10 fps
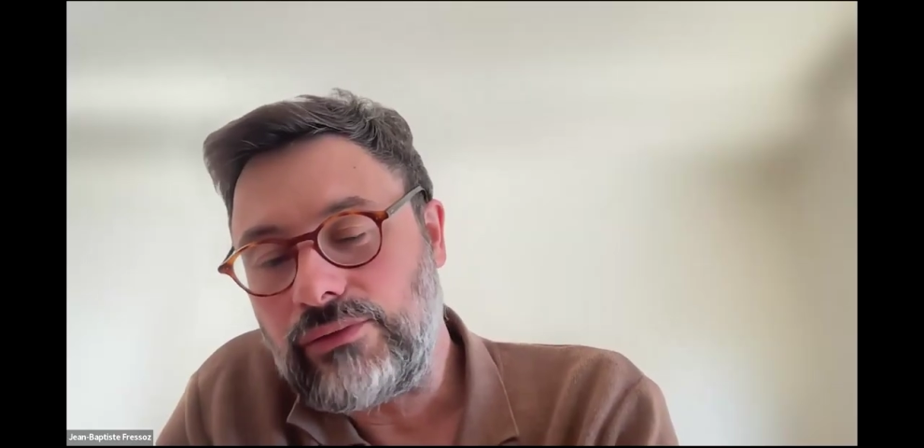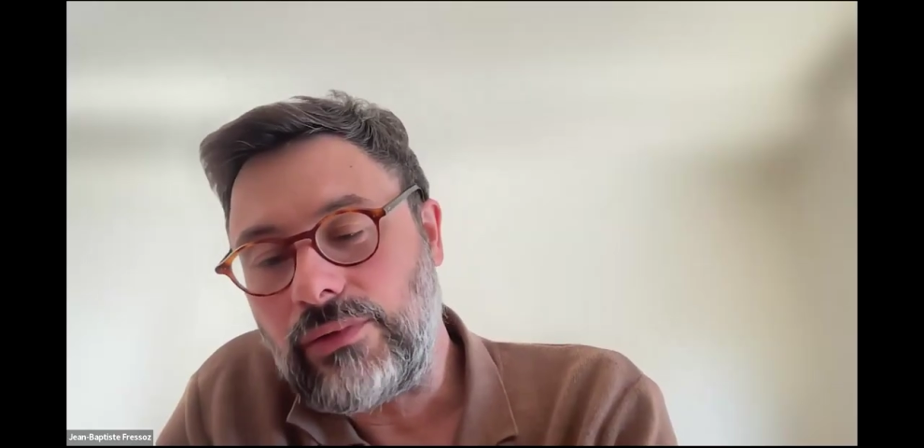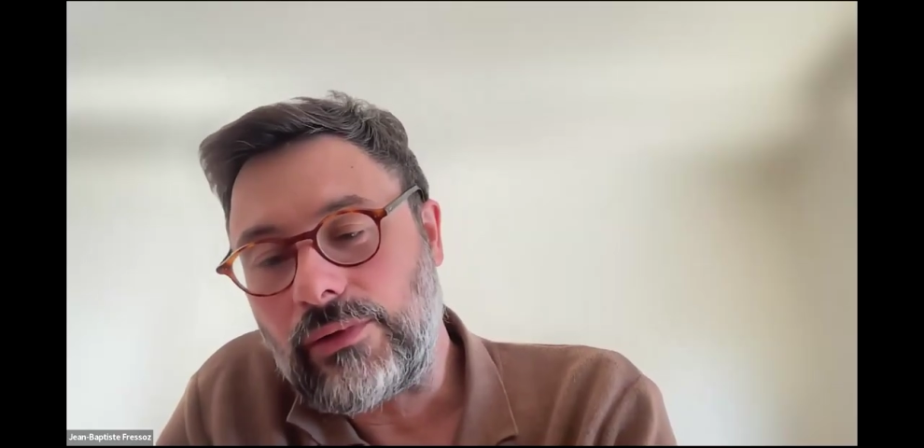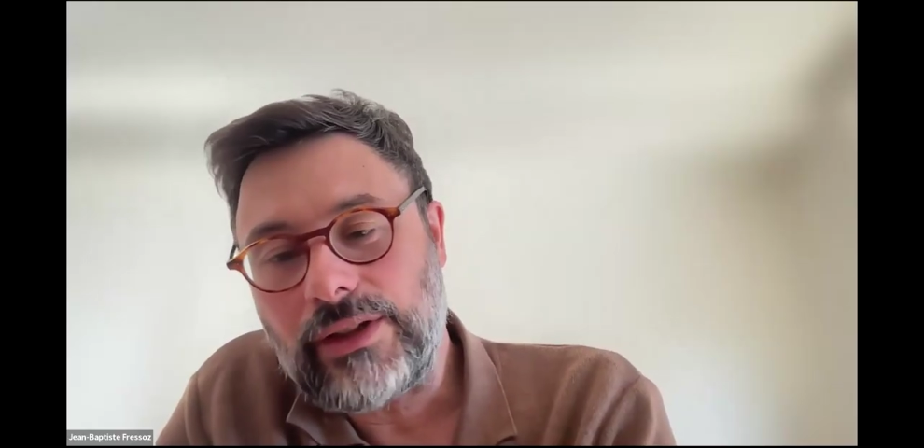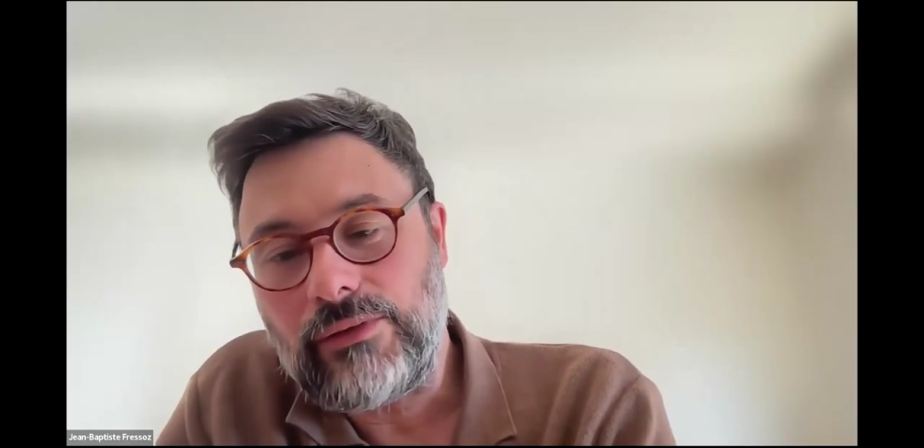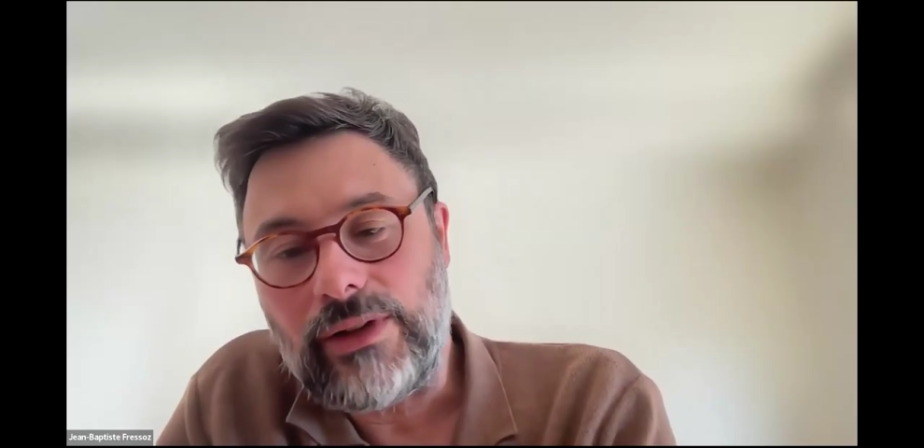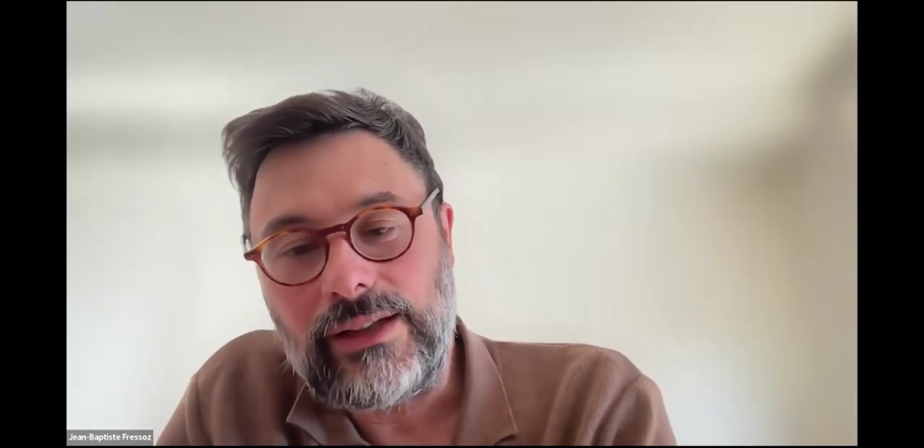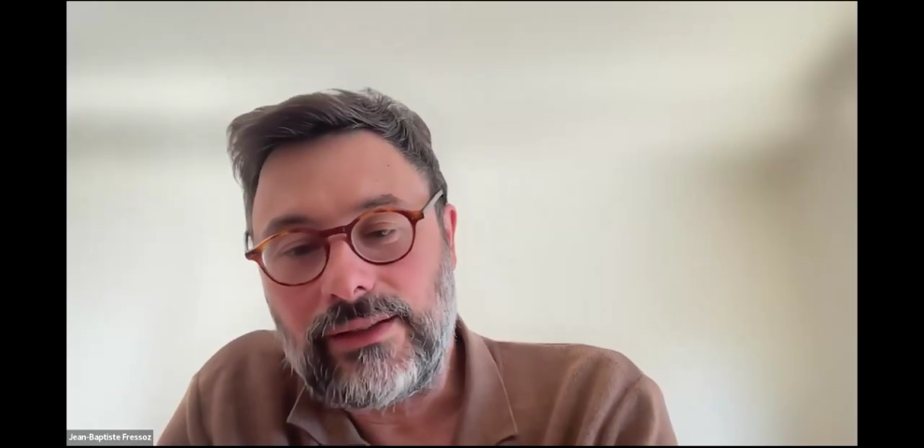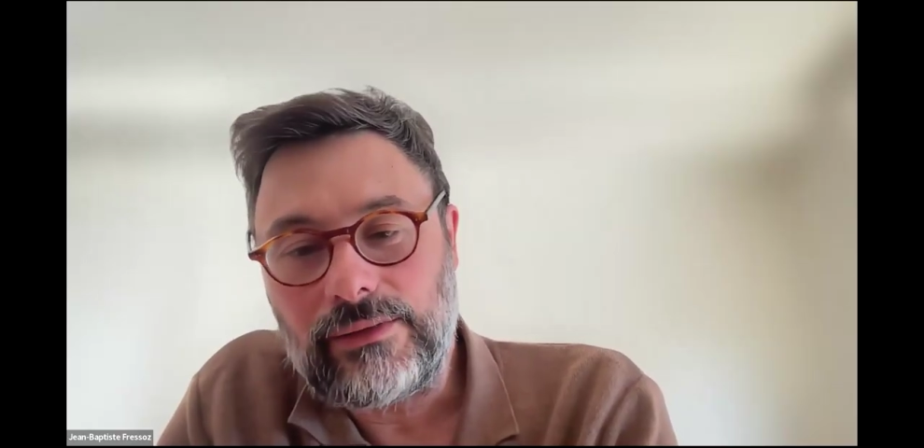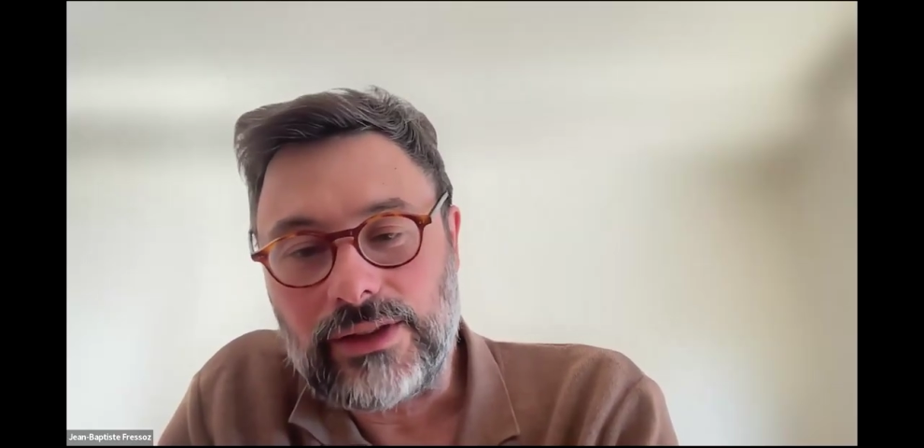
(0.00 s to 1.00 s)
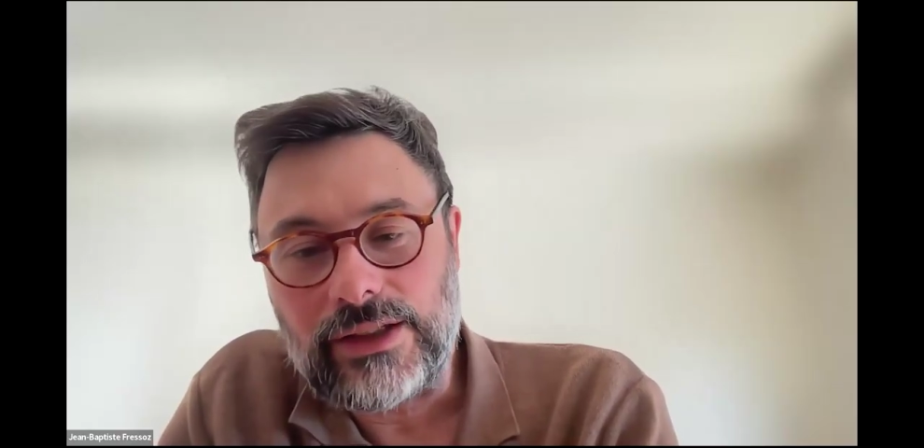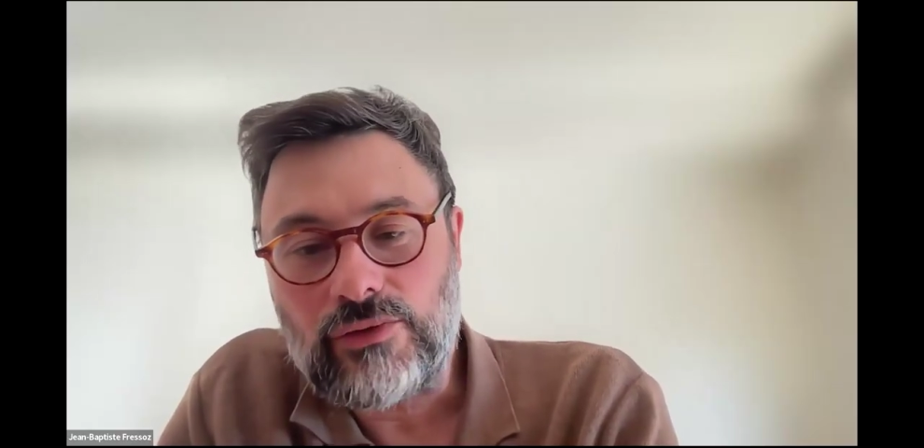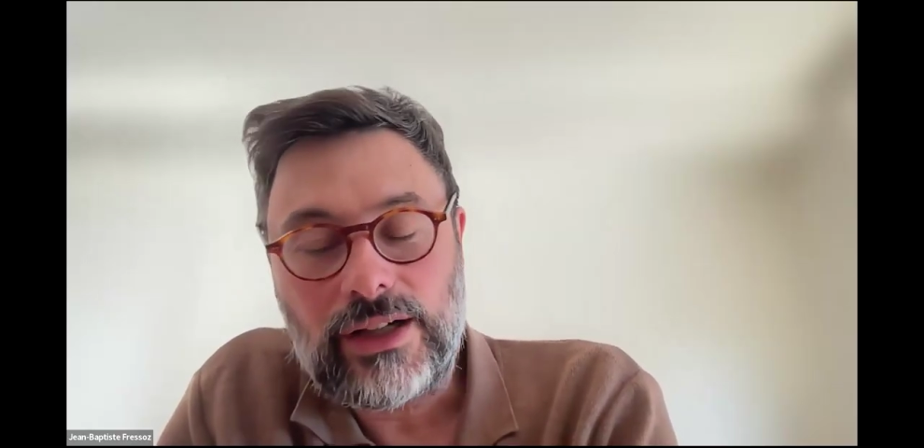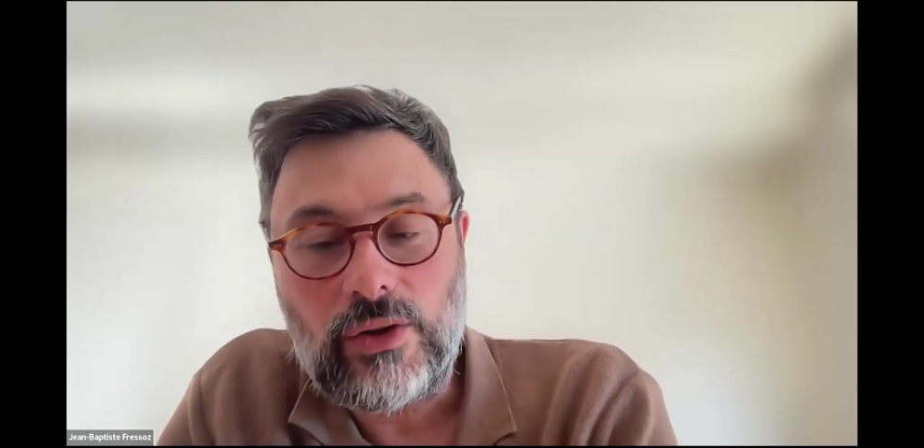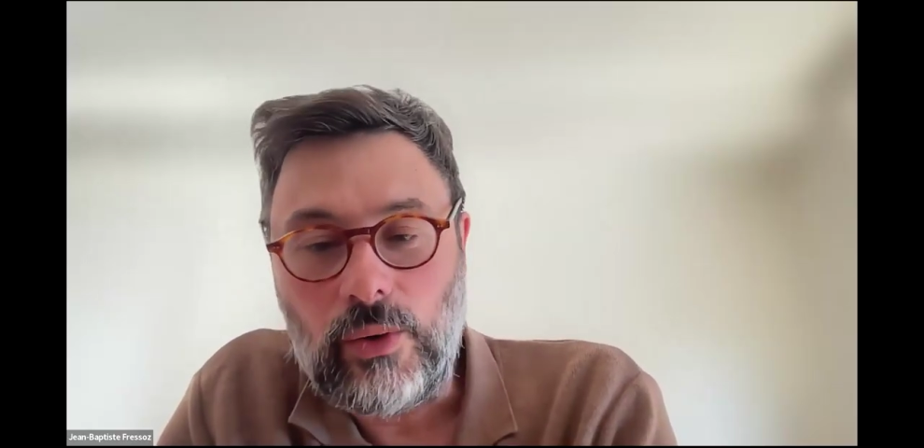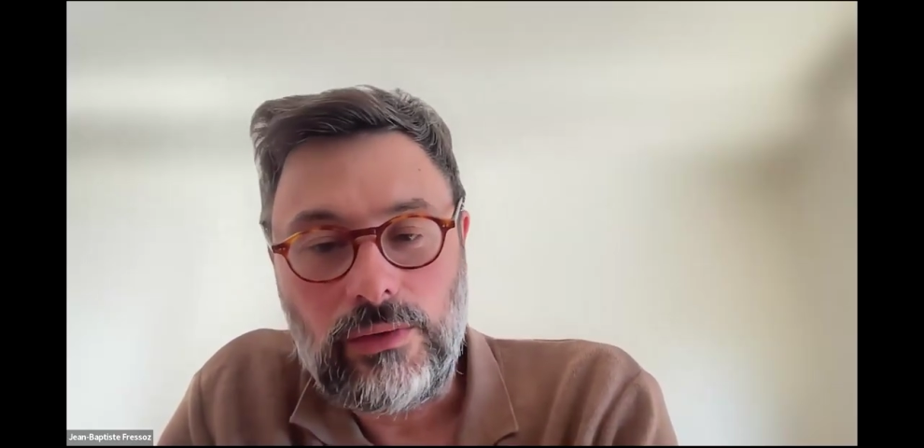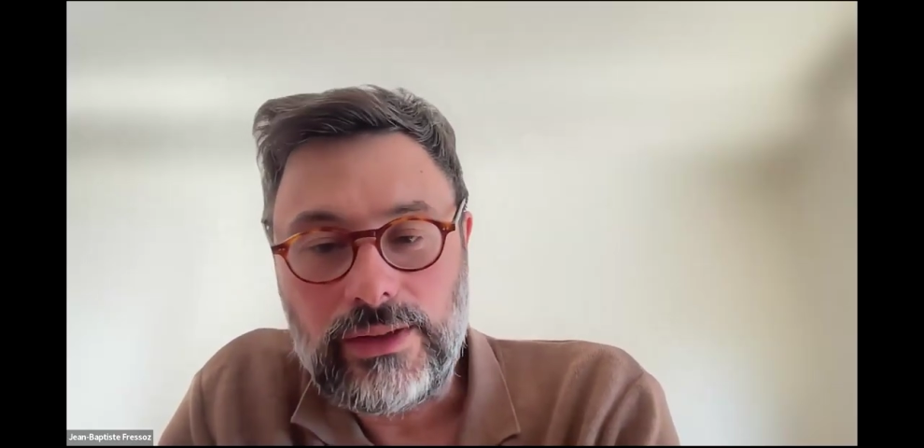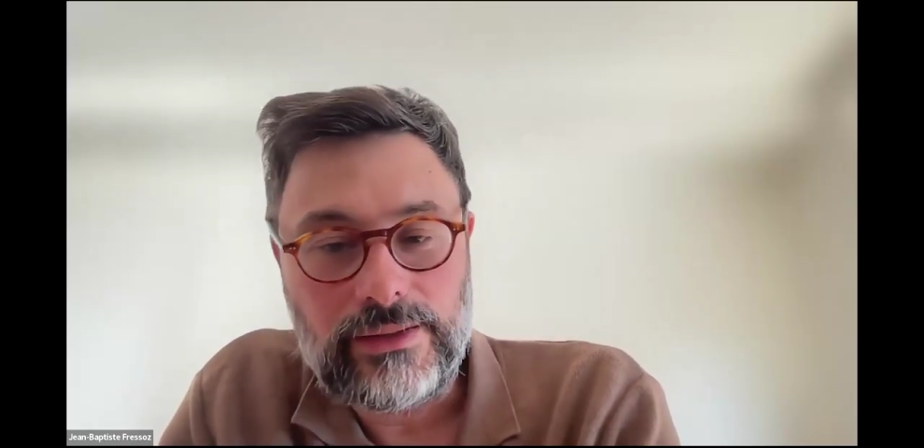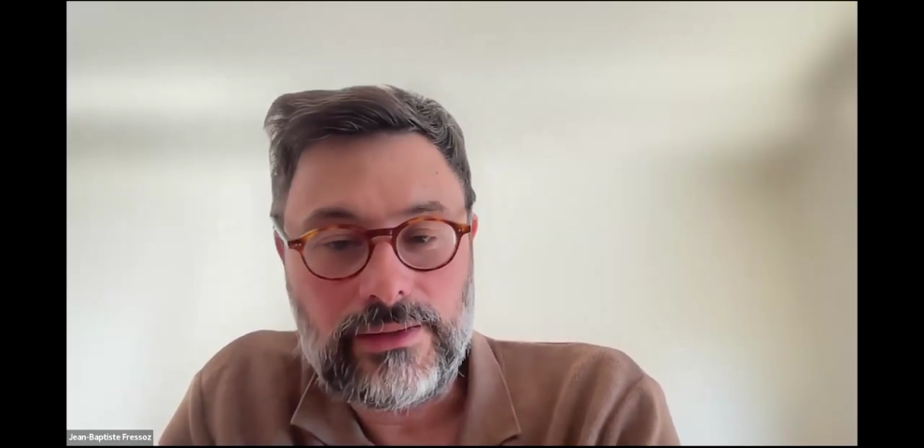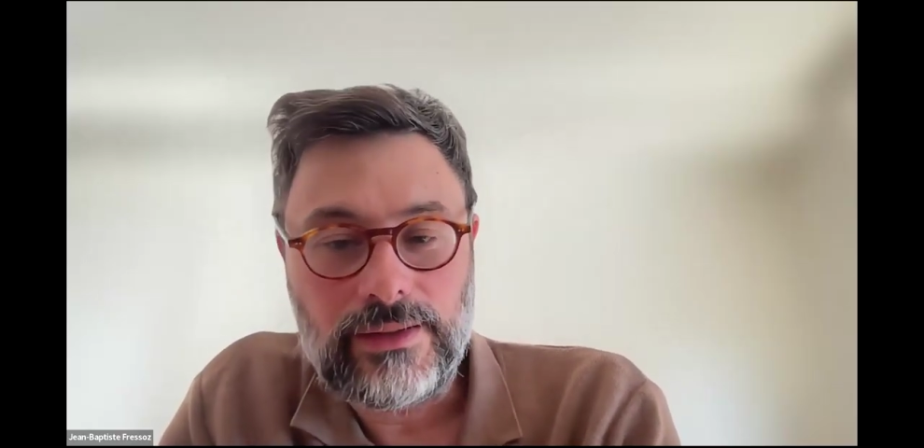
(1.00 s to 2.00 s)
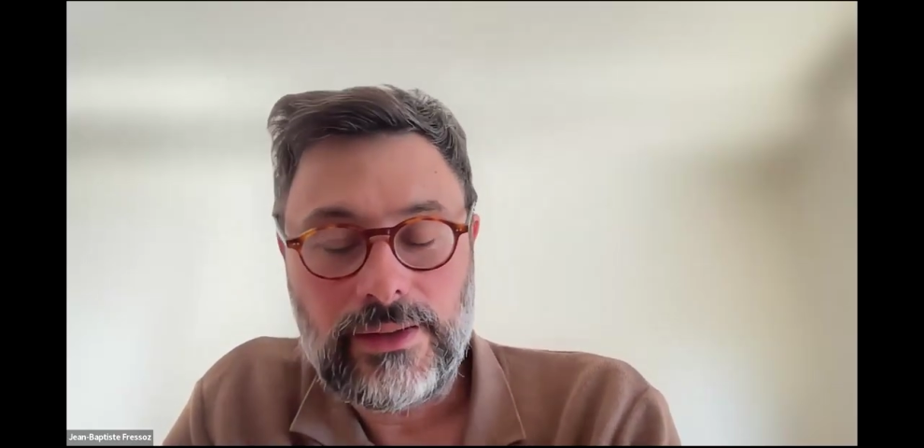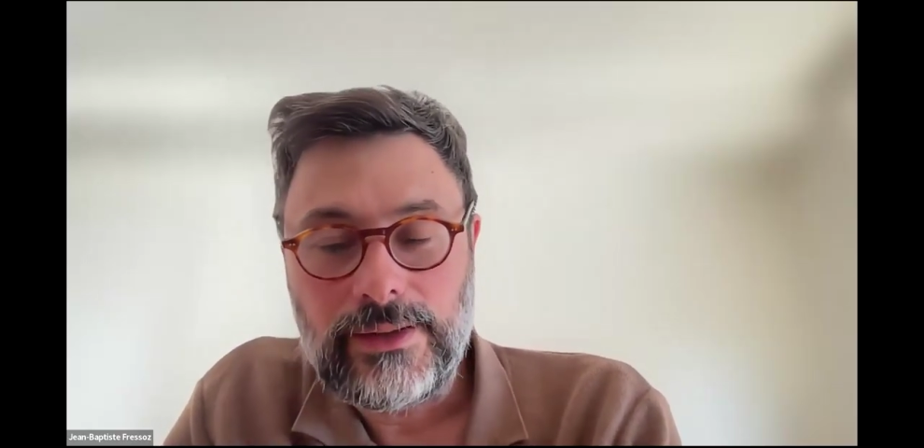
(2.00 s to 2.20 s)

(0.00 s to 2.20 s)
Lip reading: or three ways to extract coal, and